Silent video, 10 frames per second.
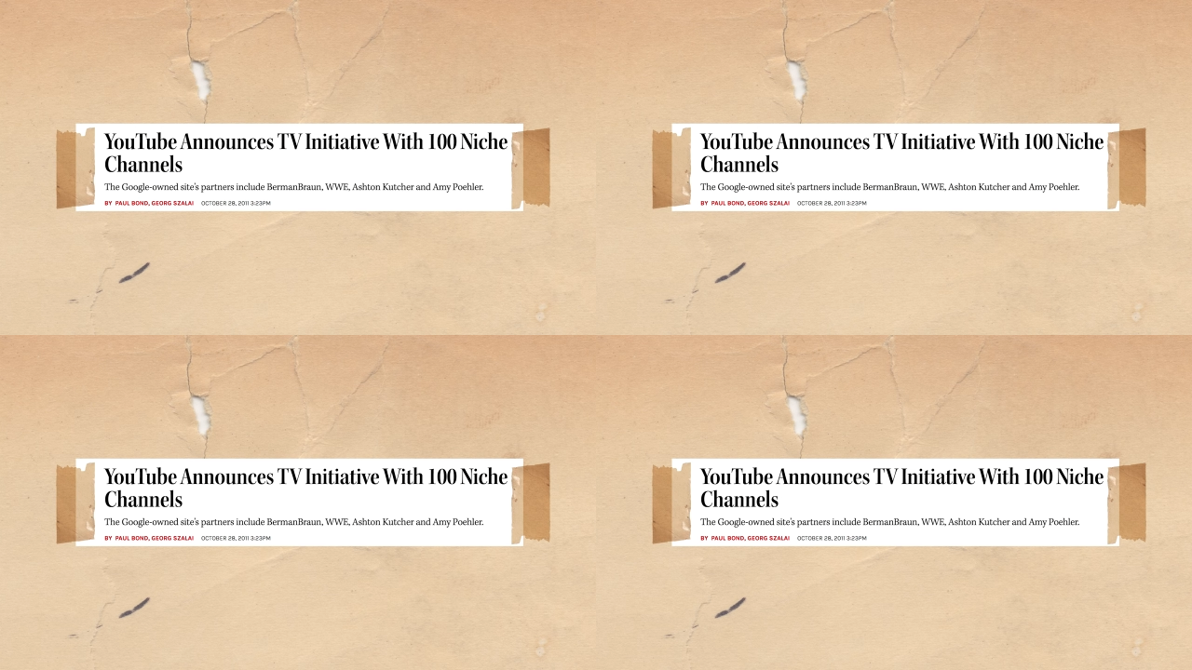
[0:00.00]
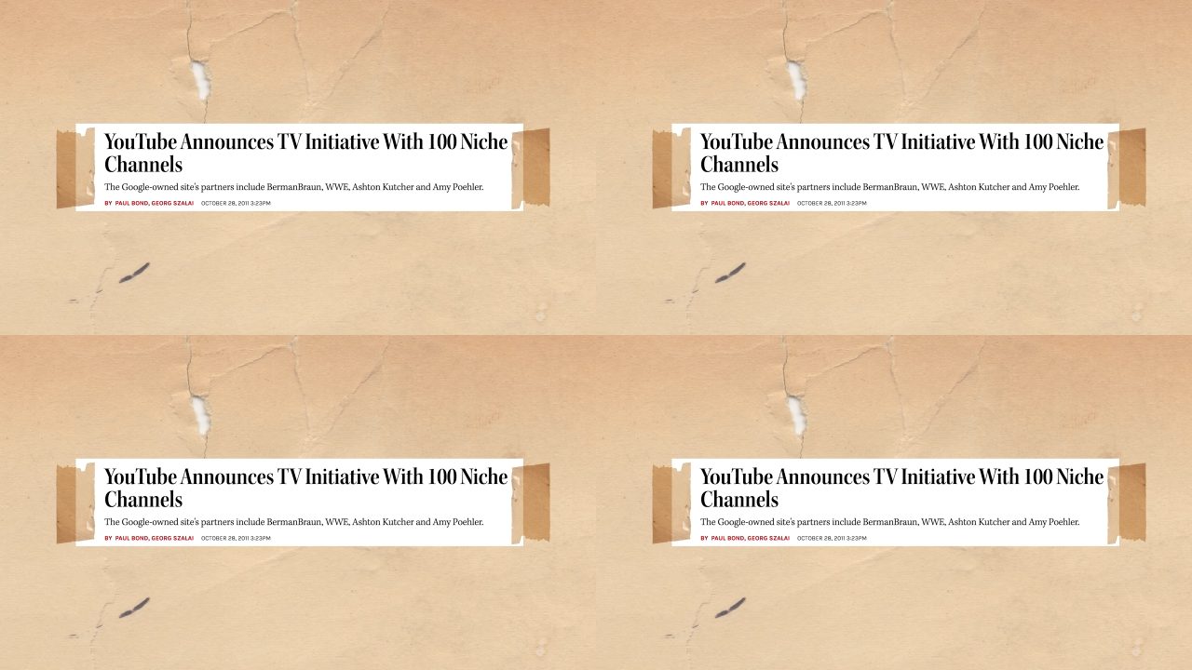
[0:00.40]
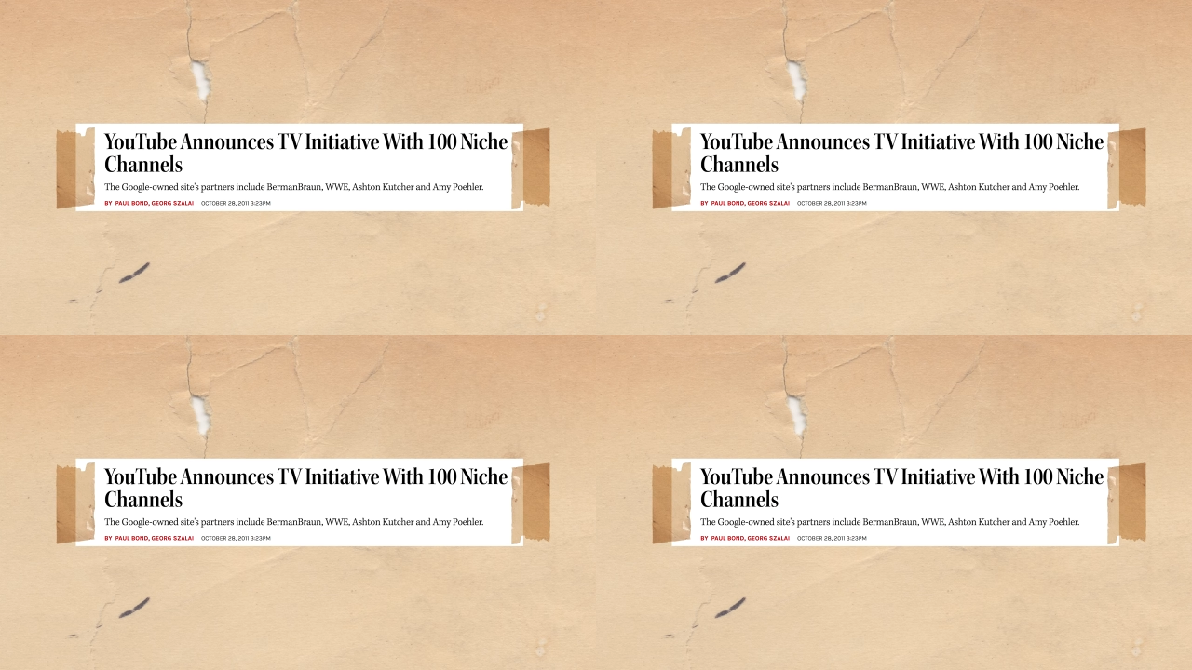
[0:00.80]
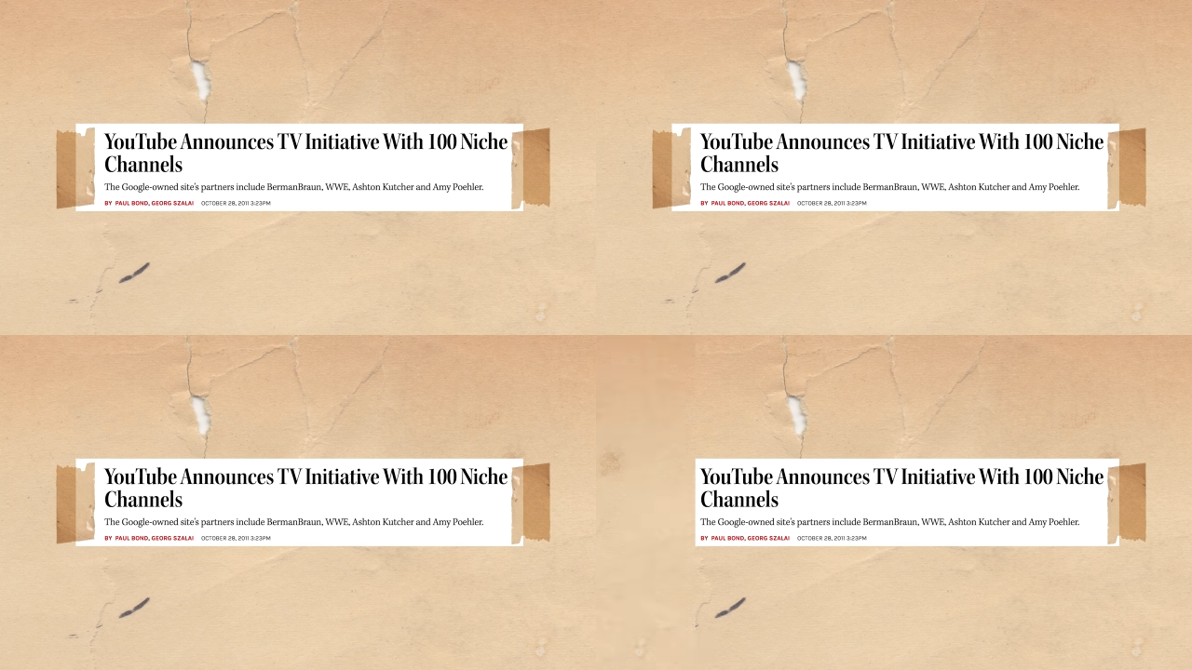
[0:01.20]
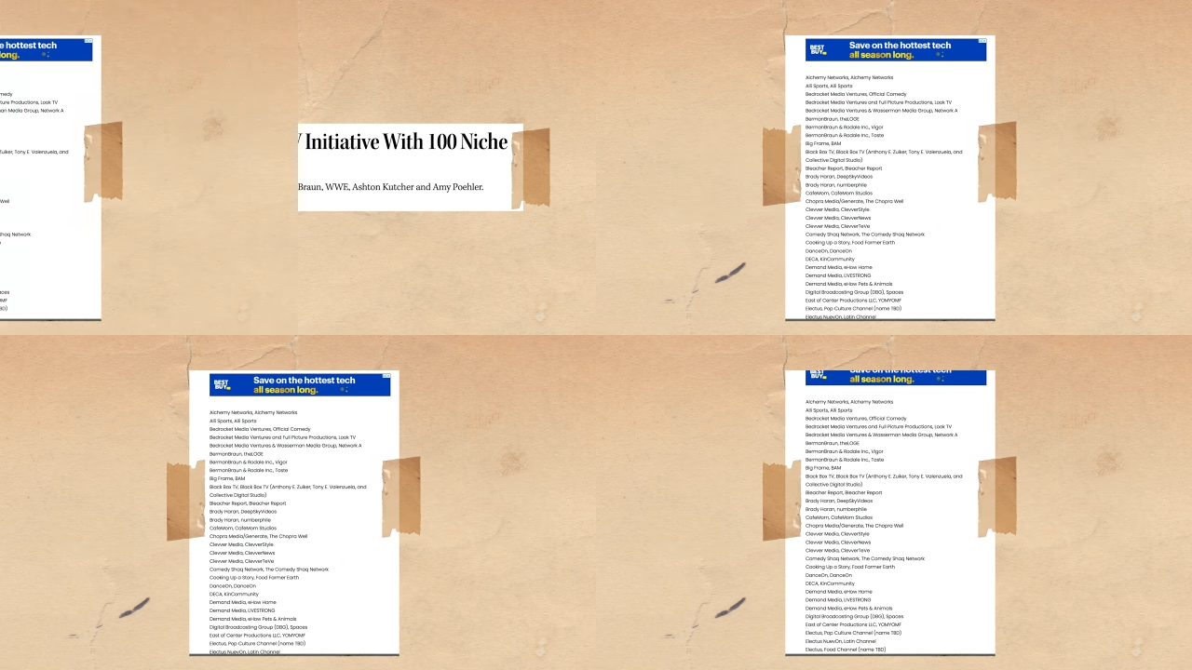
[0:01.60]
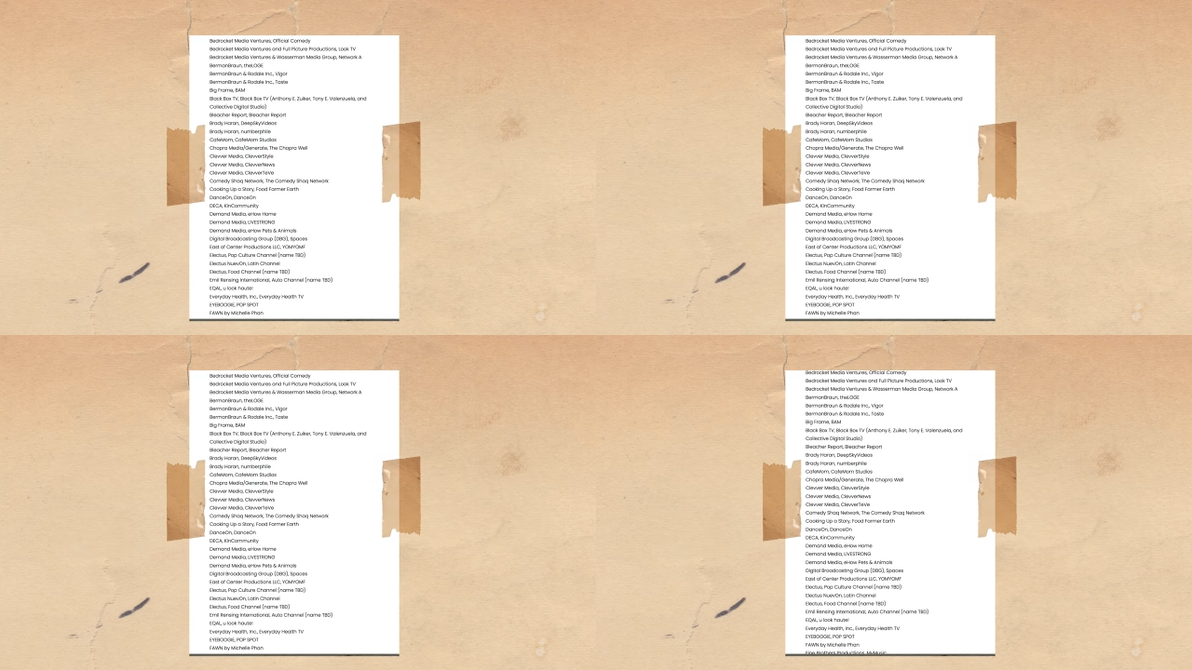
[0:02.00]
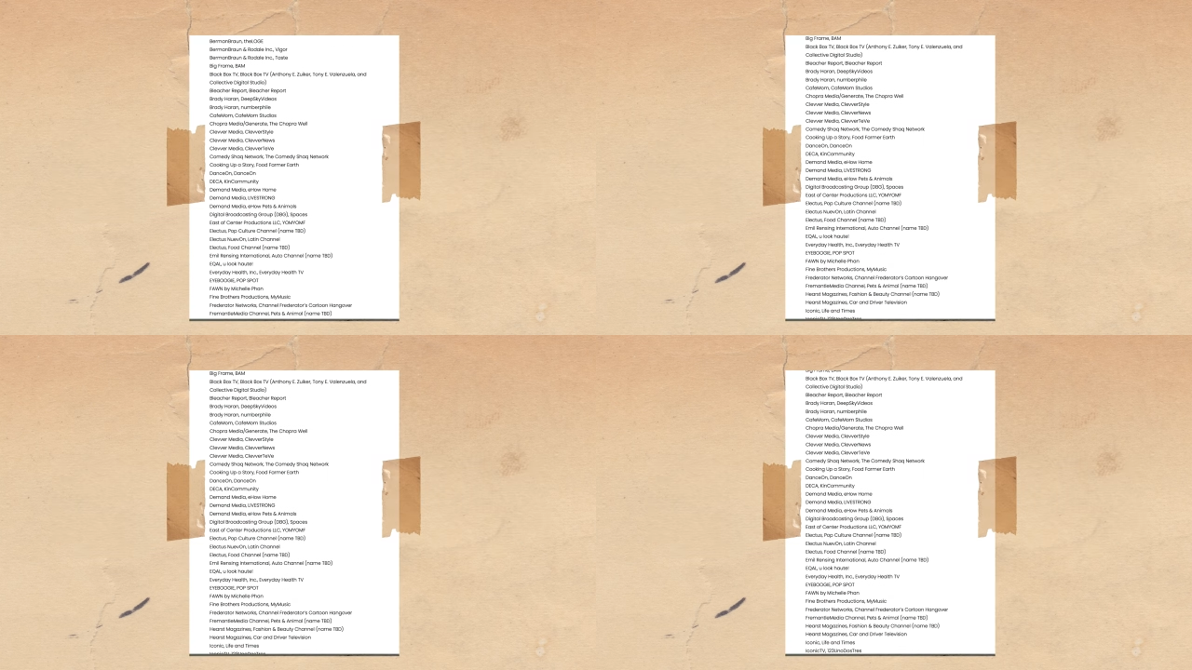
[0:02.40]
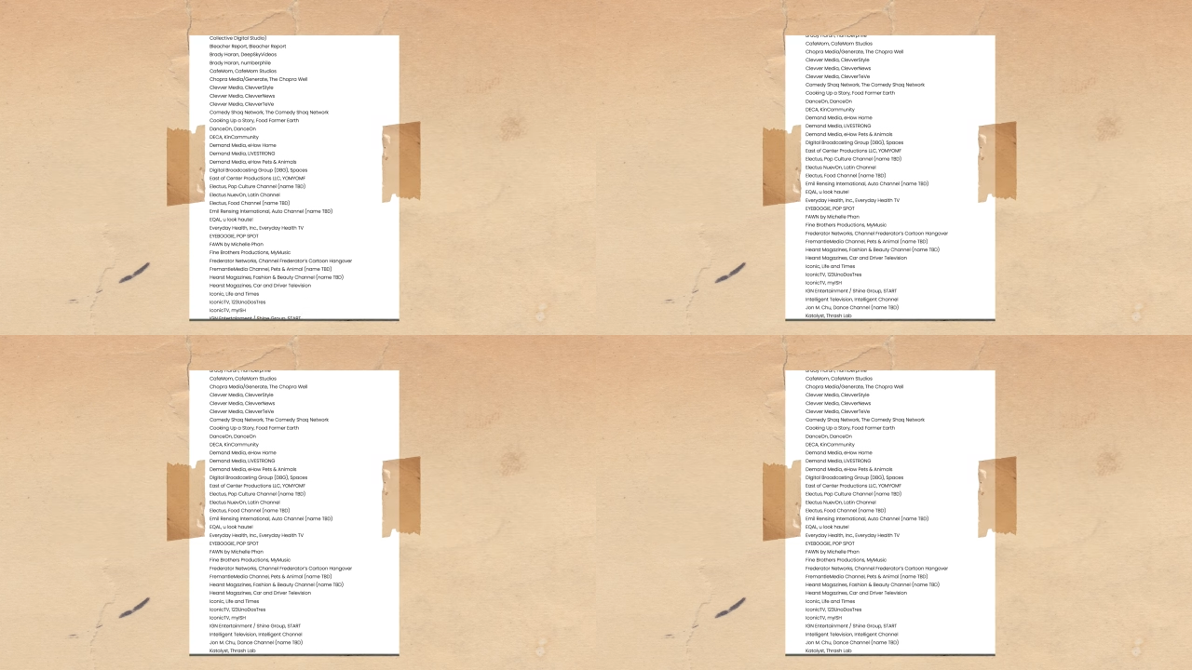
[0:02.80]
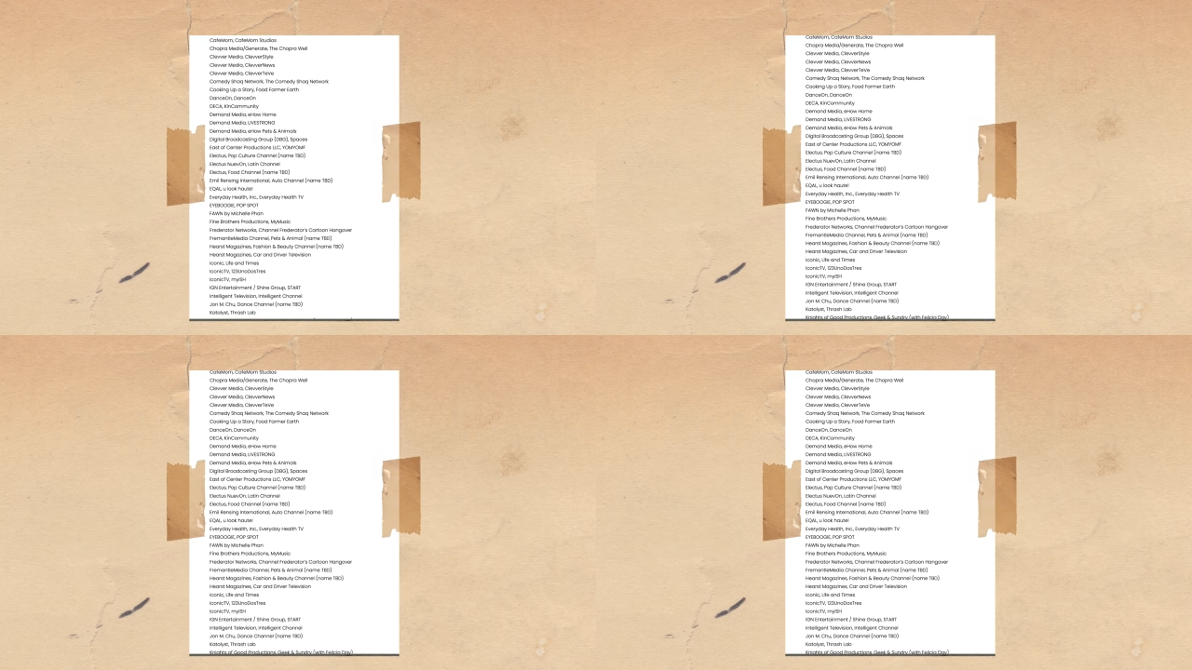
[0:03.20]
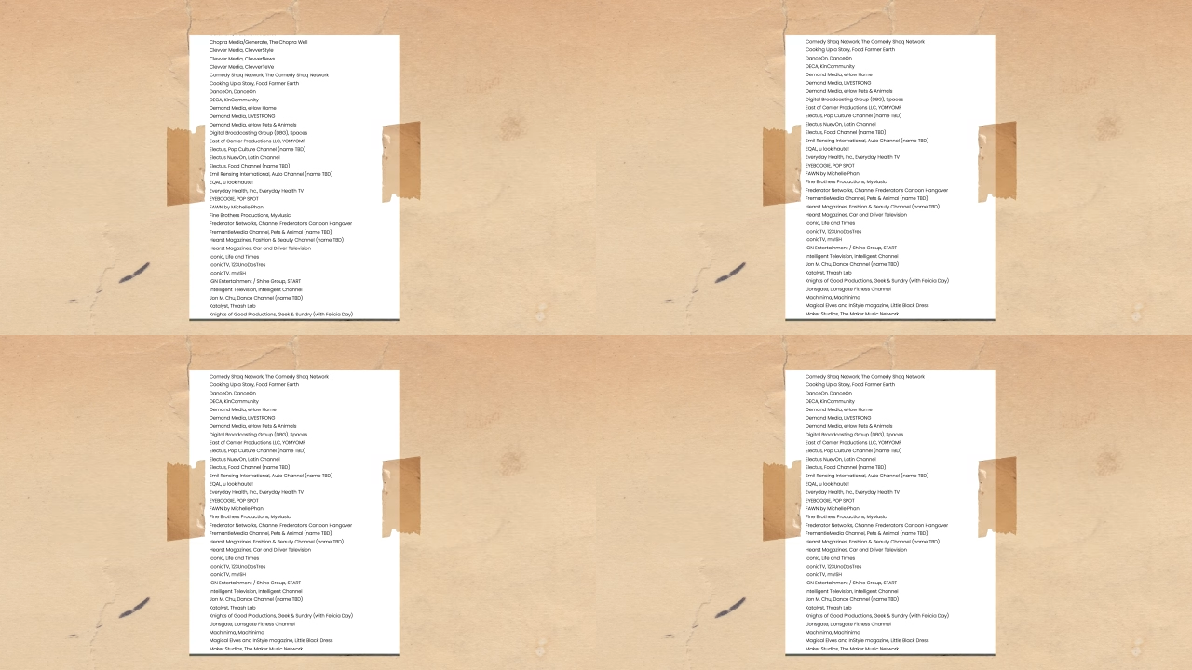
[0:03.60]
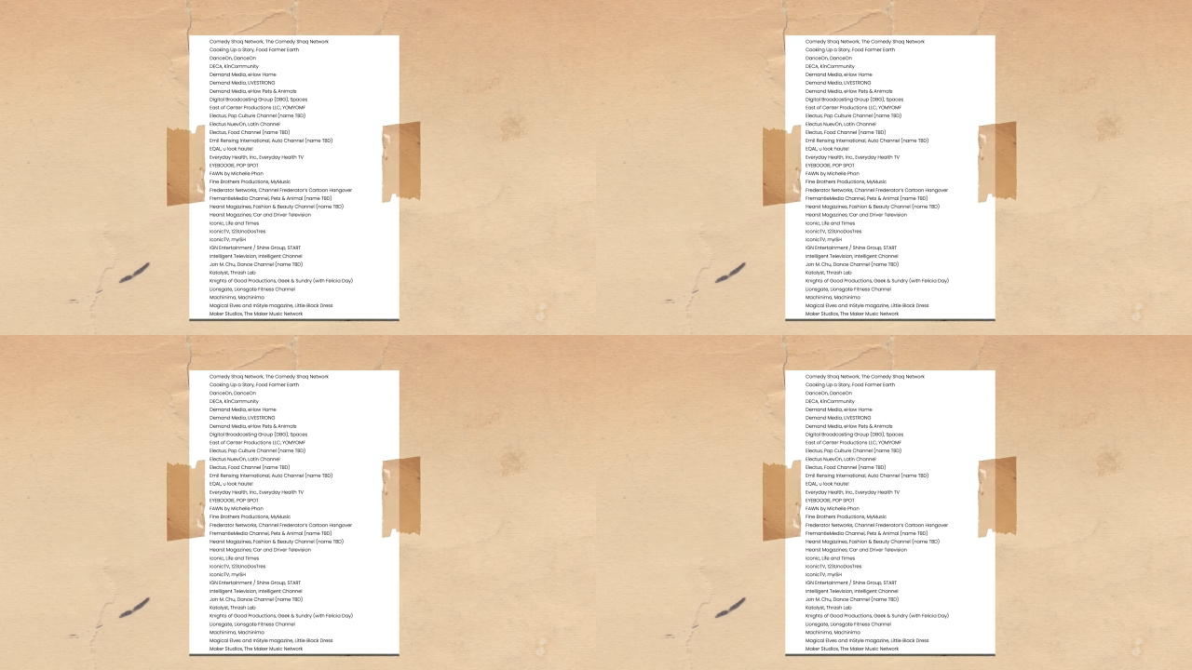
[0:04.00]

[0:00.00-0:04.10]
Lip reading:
(no speaker visible)